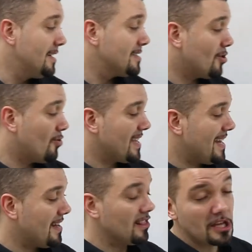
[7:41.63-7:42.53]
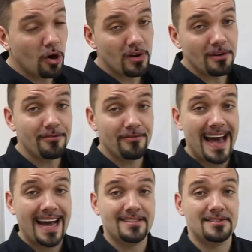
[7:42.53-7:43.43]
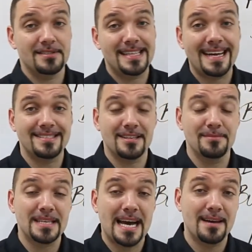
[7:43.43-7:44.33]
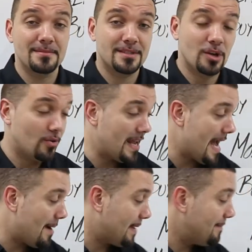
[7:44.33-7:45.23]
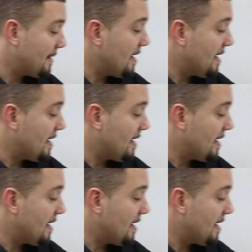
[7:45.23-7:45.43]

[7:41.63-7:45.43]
So again, local factors that sometimes don't happen.